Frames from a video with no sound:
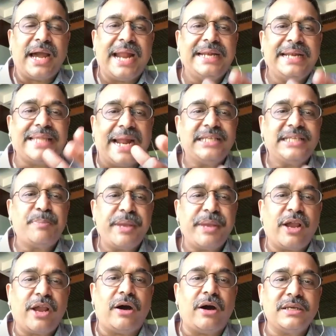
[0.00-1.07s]
And that is
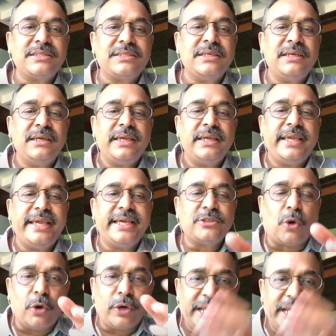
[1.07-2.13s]
because he has
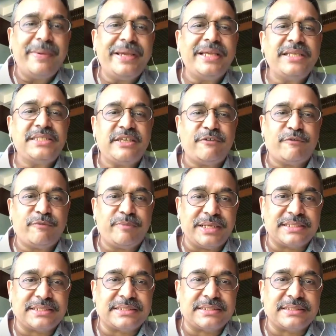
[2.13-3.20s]
already been chief
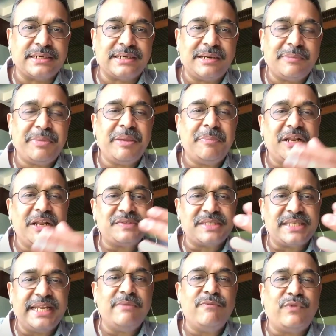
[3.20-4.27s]
minister. People have
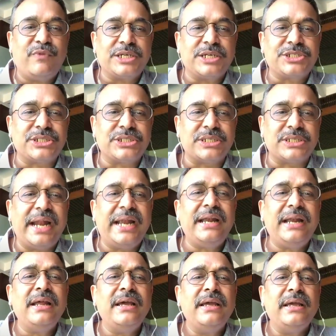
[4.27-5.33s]
seen him function
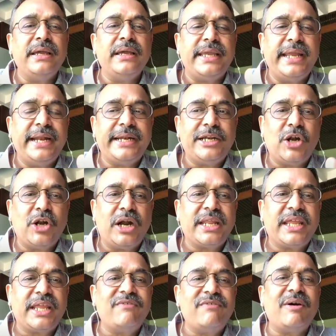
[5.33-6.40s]
and he did
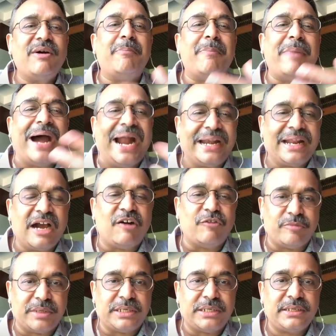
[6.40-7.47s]
not give a bad government.
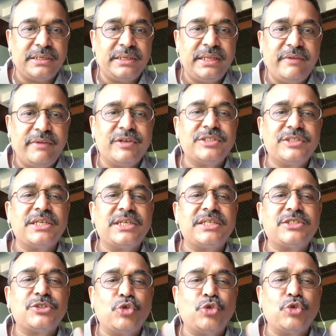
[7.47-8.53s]
He was a
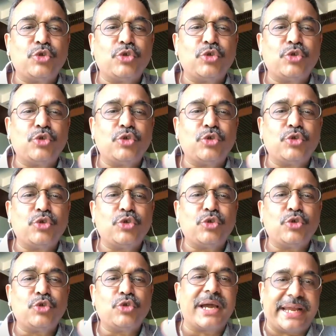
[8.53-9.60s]
sober, he's a
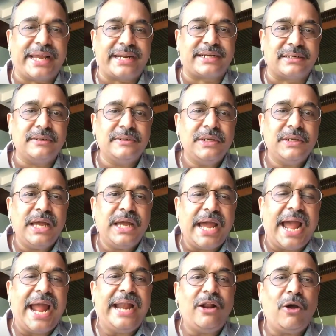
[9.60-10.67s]
sober character.
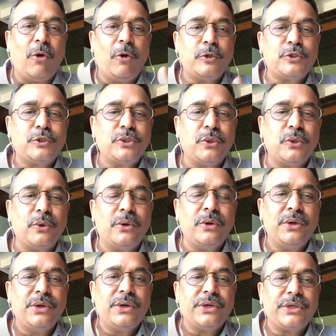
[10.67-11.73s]
And
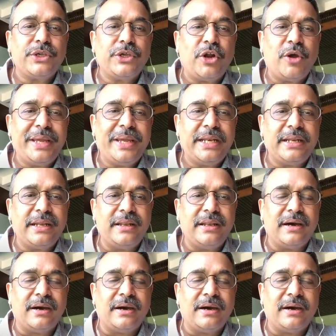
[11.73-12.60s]
also, you know, I mean,